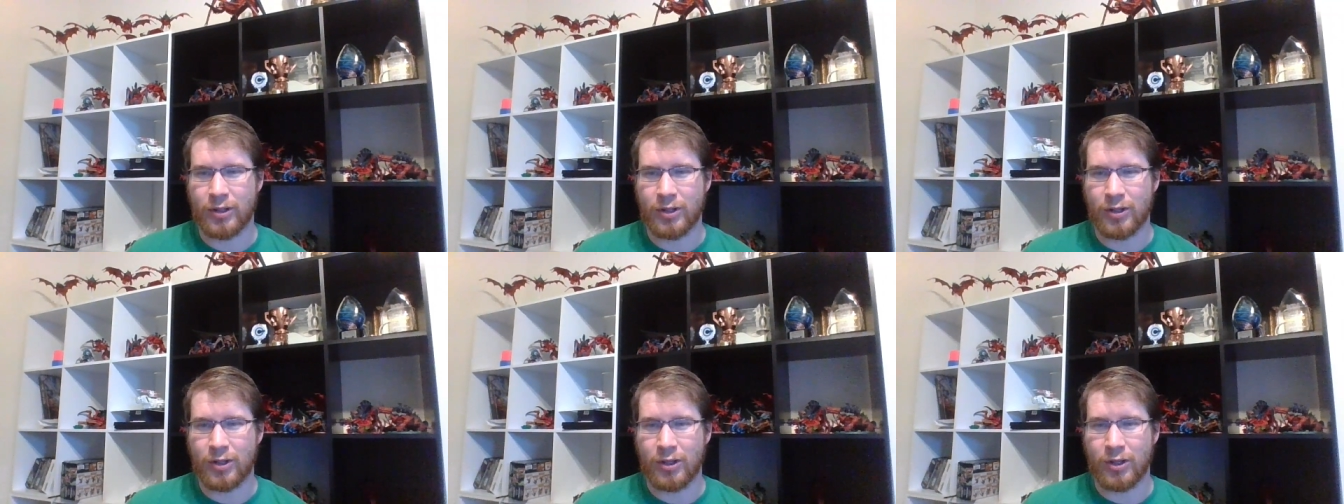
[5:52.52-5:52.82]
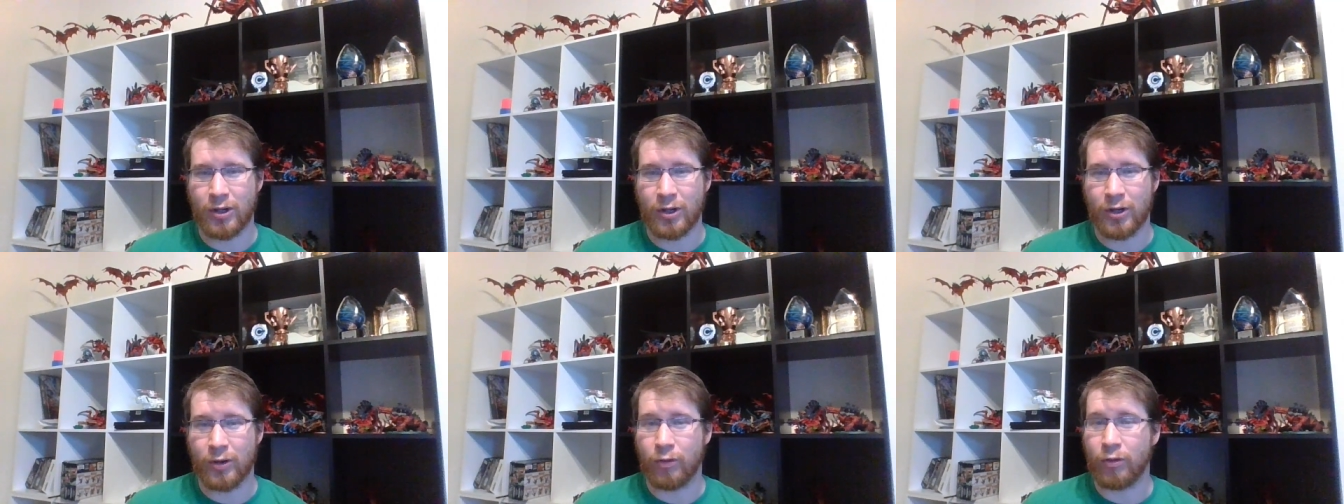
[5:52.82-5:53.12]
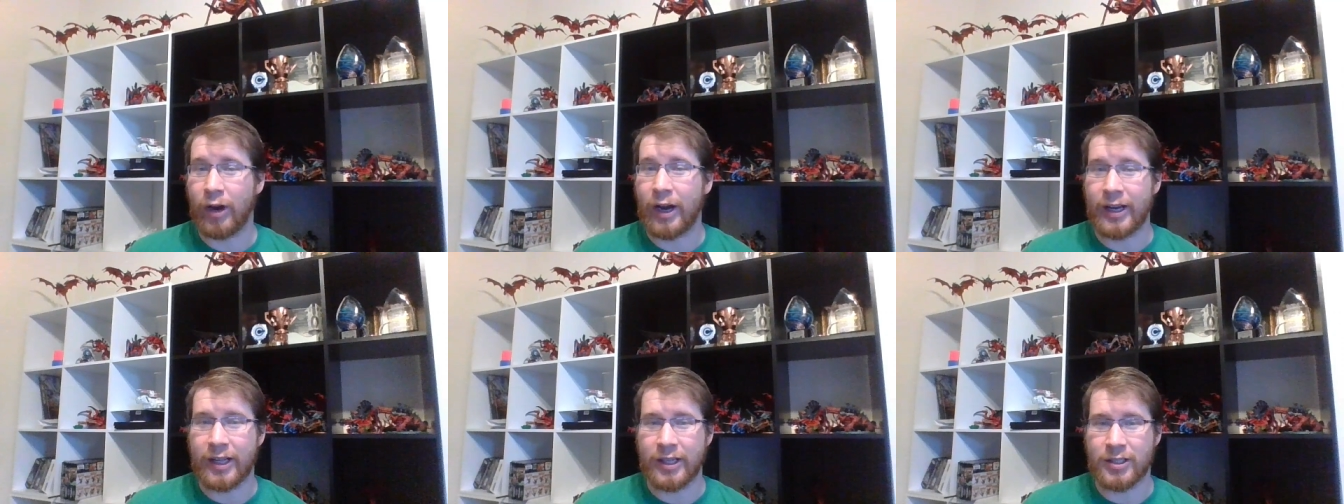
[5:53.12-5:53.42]
you're
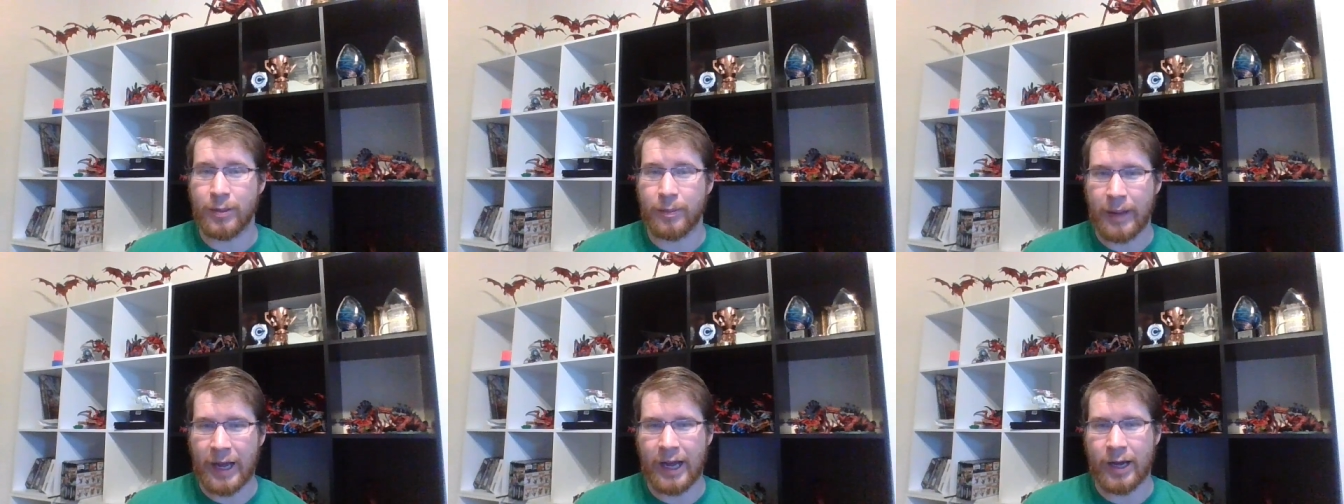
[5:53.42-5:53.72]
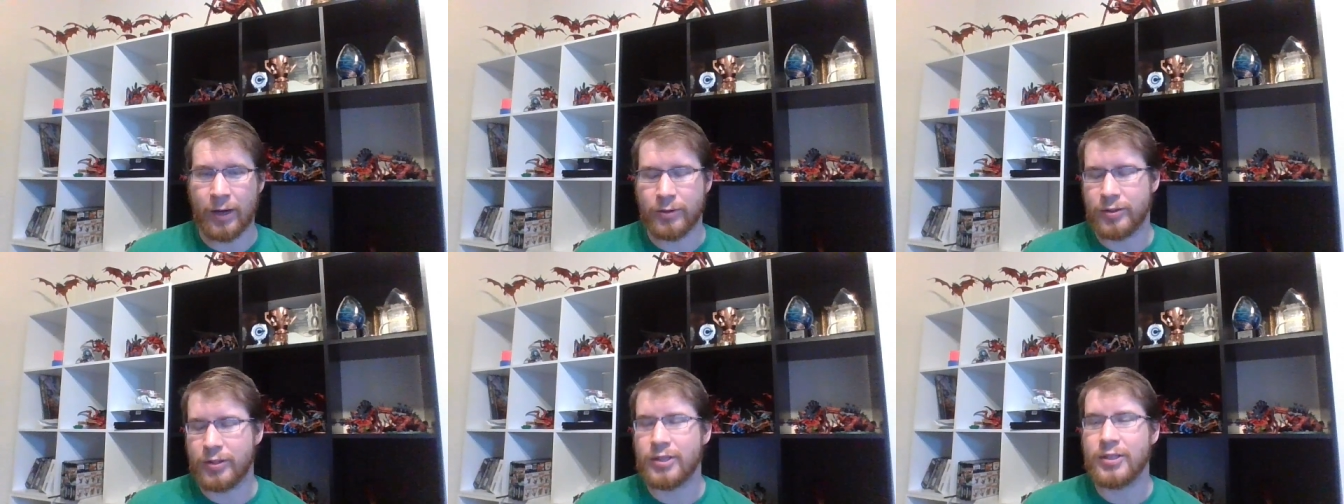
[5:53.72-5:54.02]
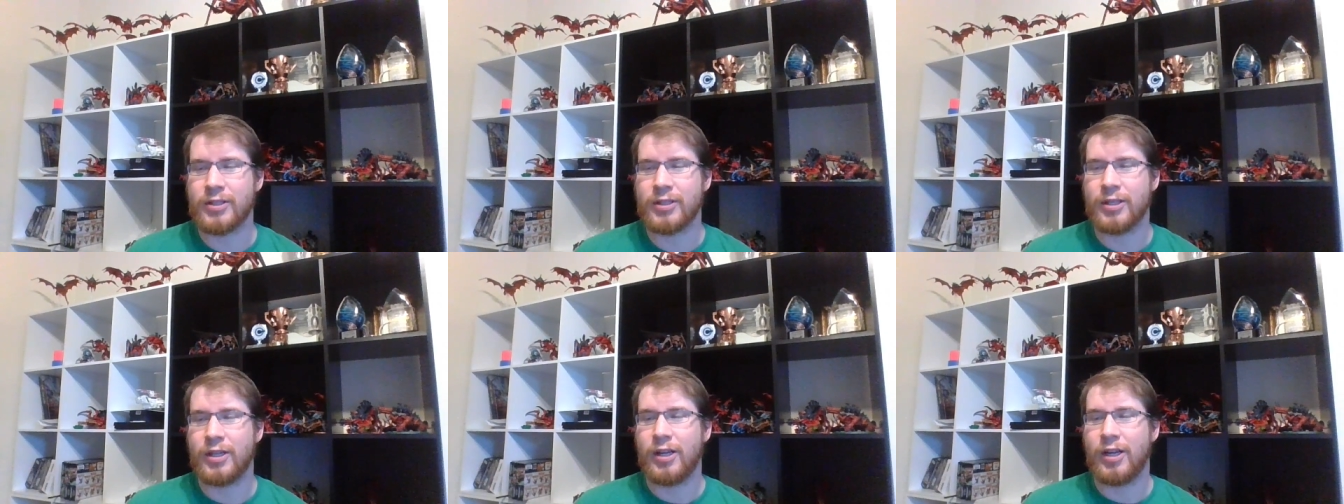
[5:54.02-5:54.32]
ready to
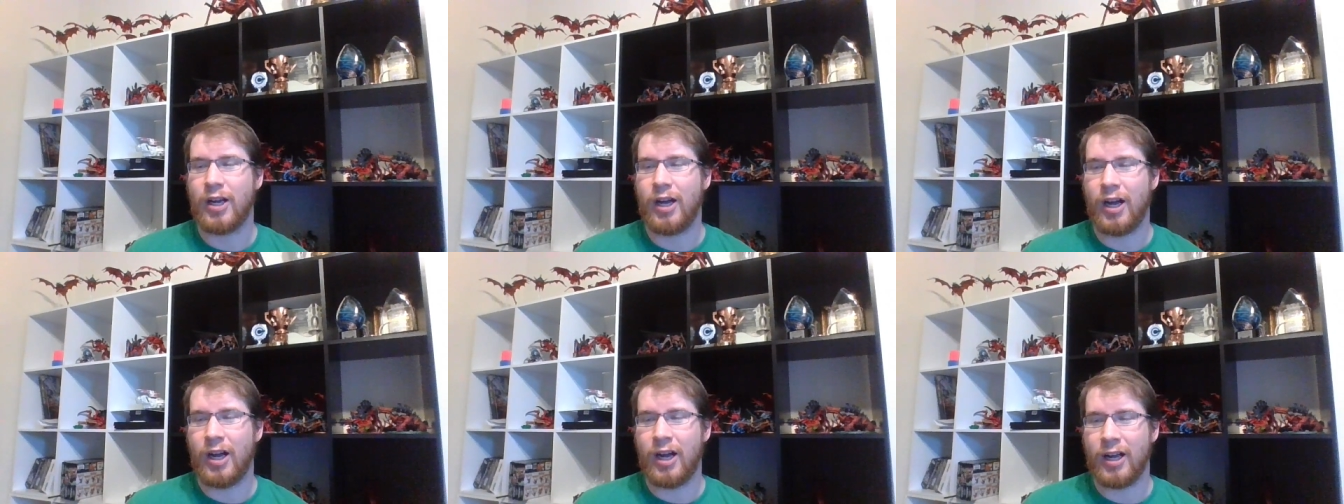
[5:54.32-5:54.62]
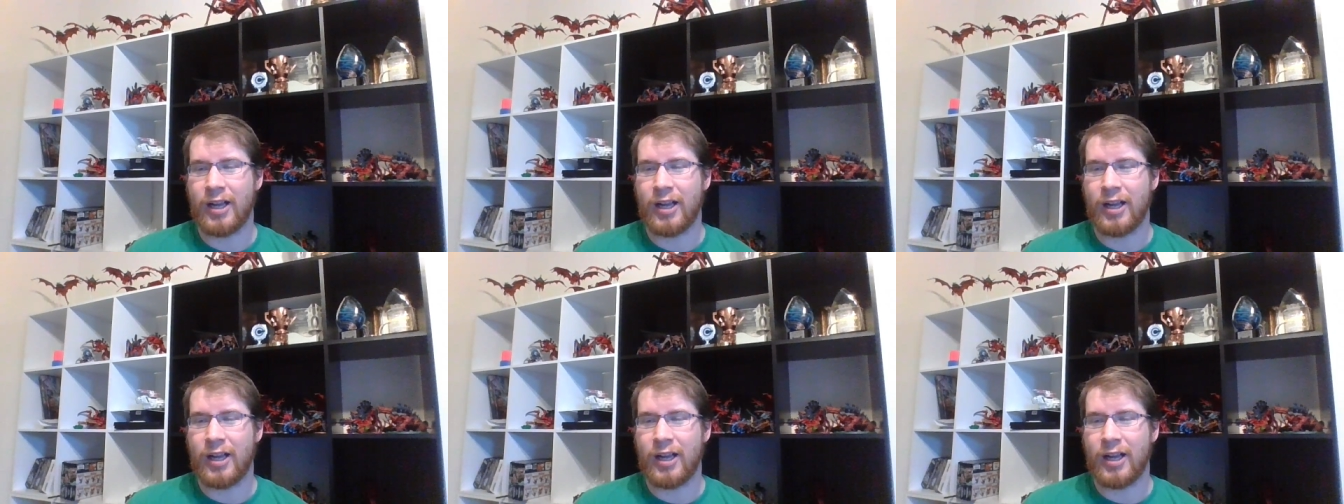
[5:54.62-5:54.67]
pounce. Uh,